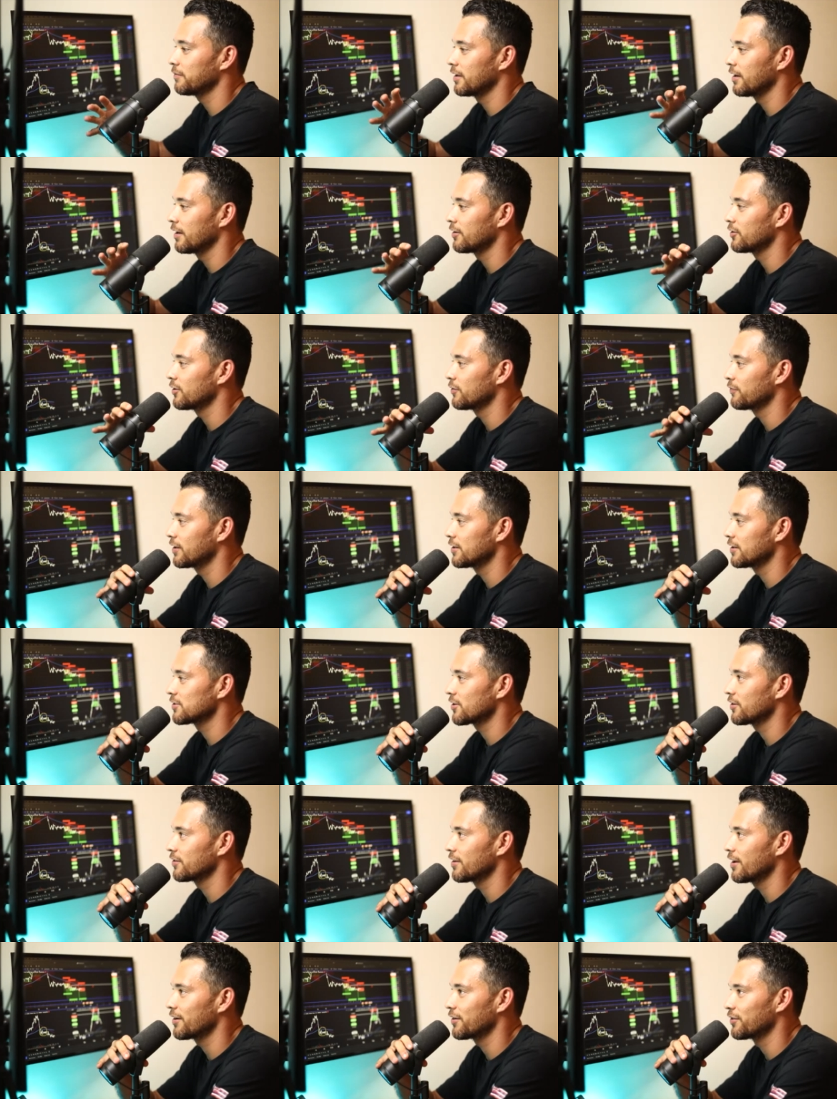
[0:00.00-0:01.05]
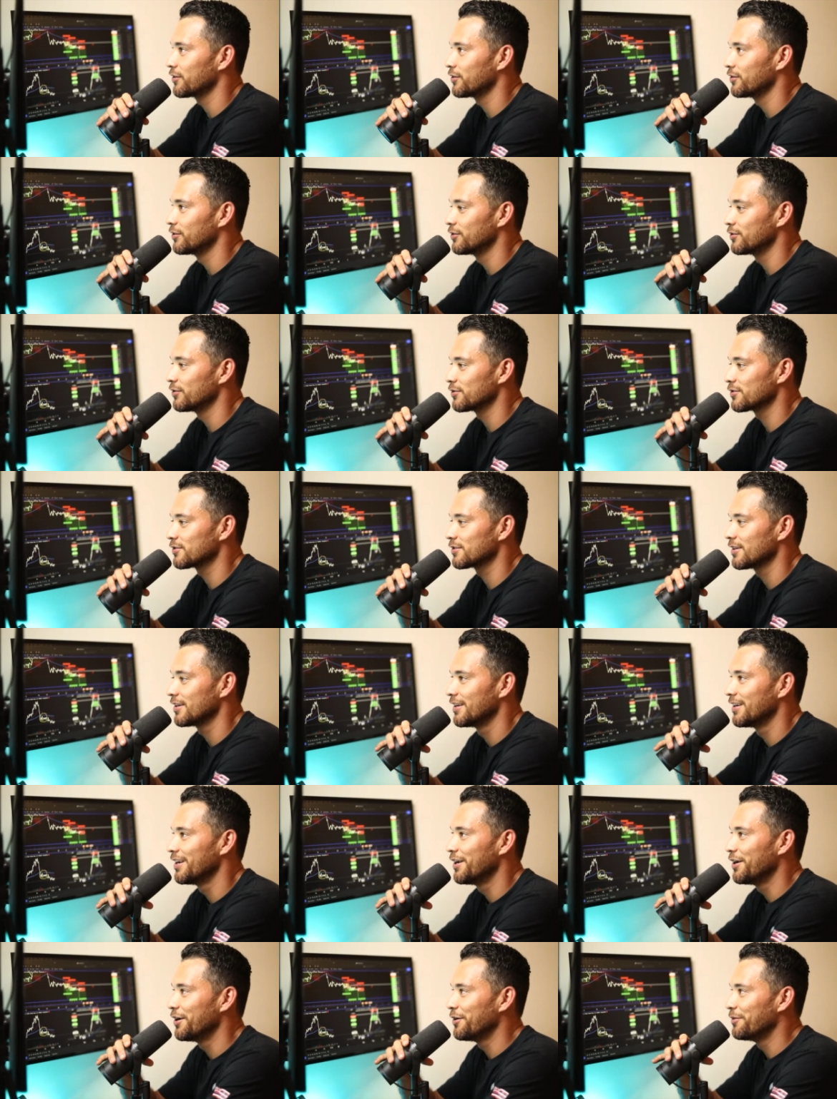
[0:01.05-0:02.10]
I don't know if you guys heard that in the news,
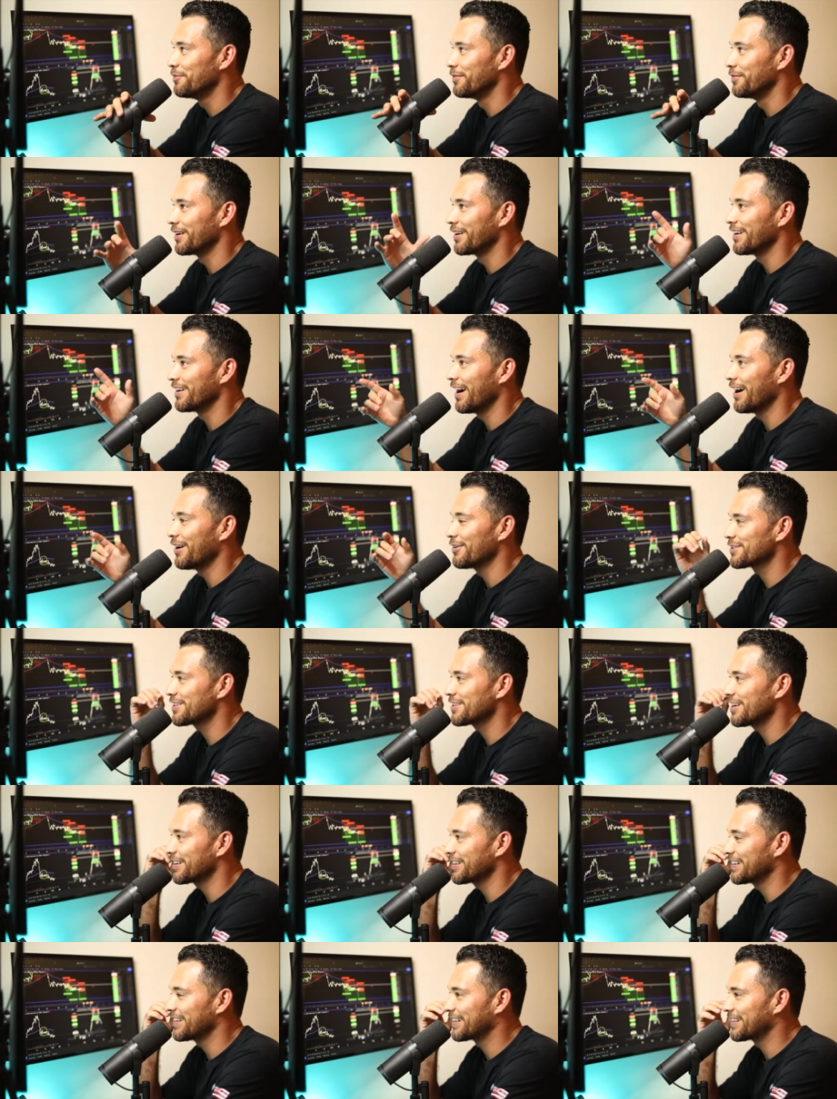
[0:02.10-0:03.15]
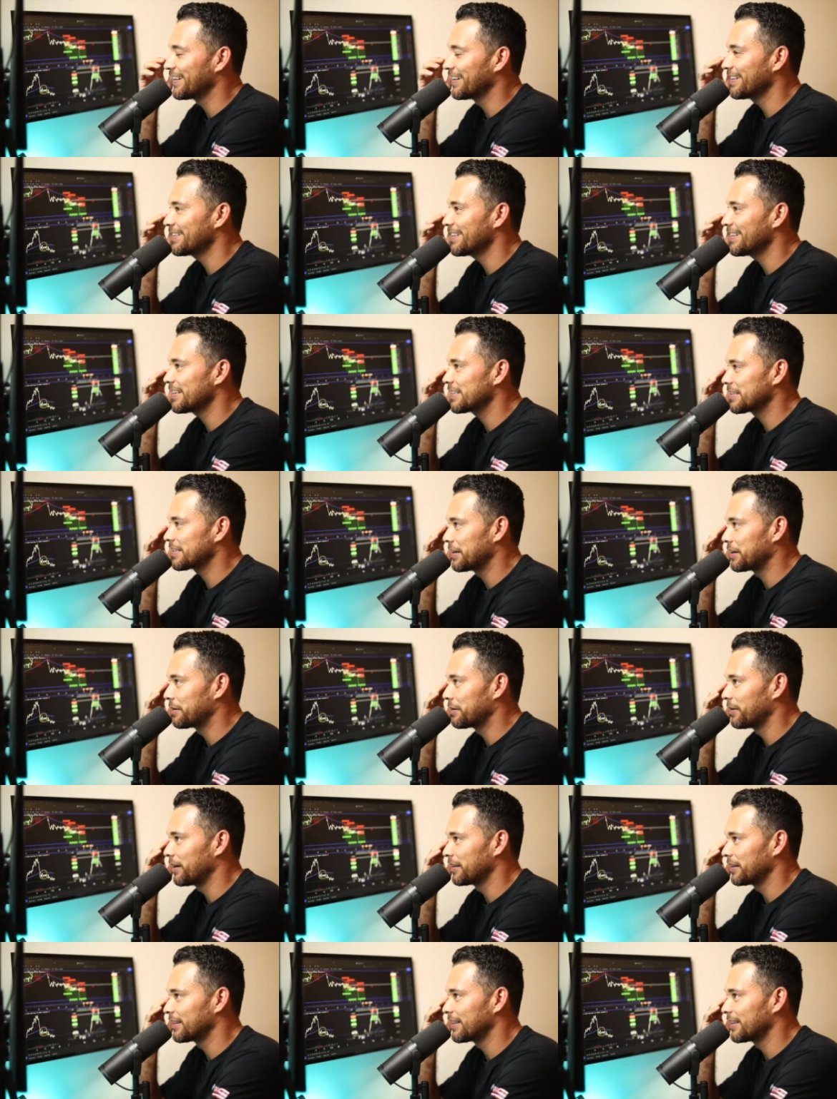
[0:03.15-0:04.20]
but I was talking to Glenn last night
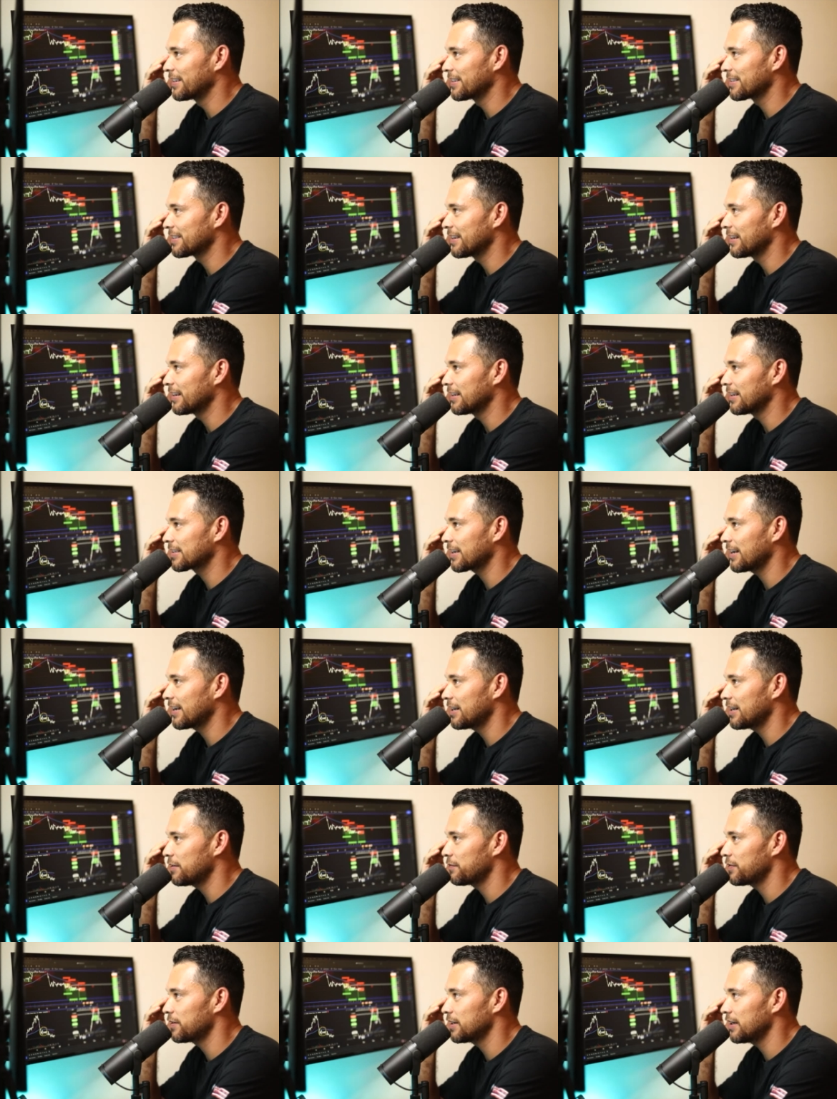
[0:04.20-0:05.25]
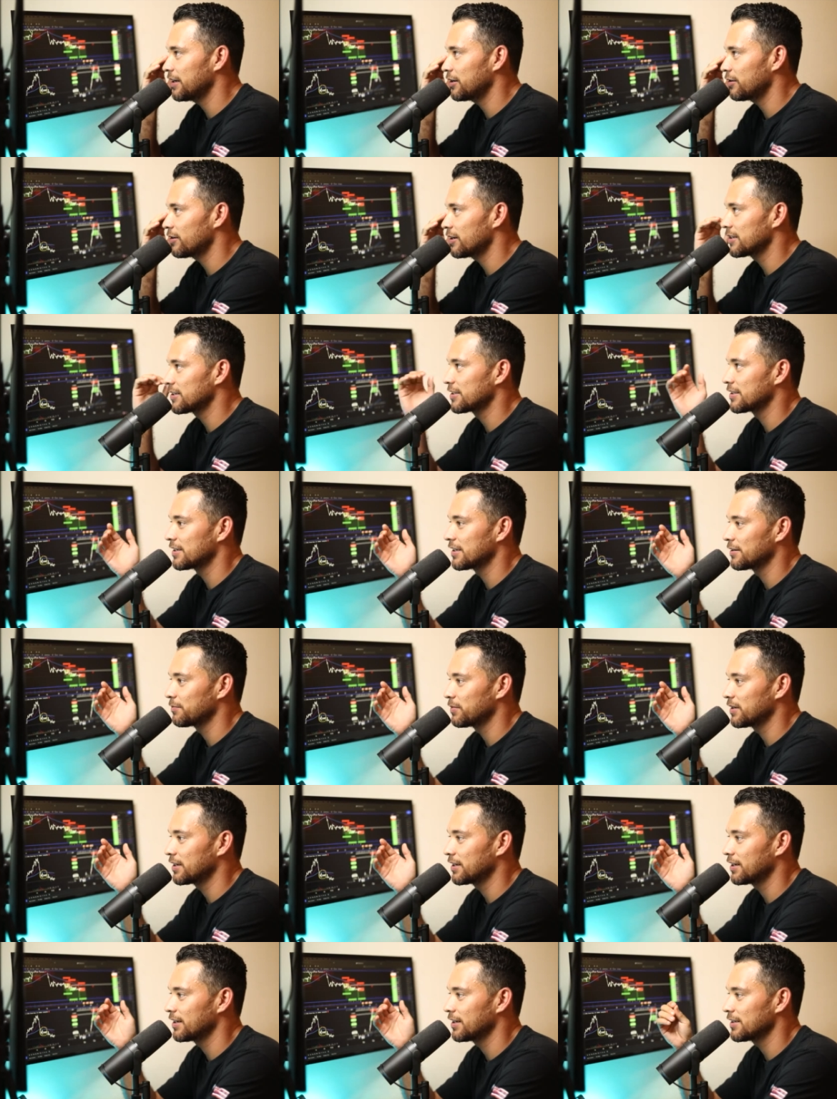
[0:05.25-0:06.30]
about this, and it's kind of uh, interesting
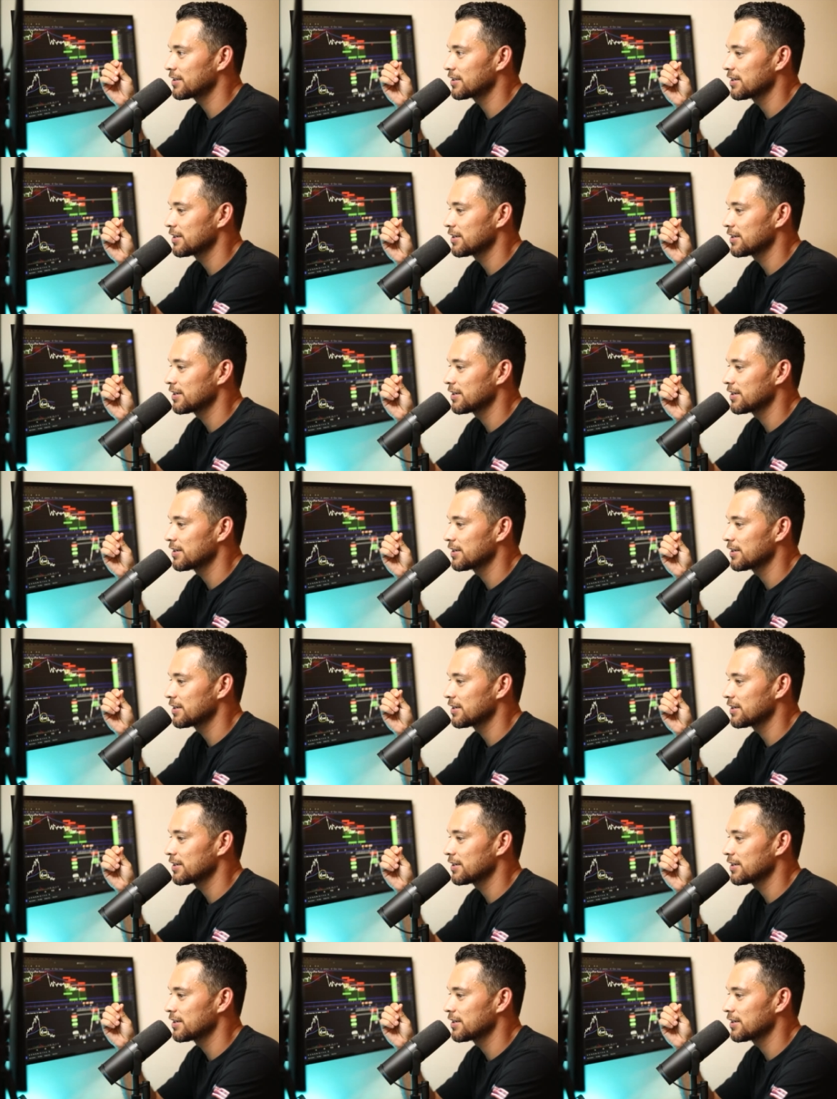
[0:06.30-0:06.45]
because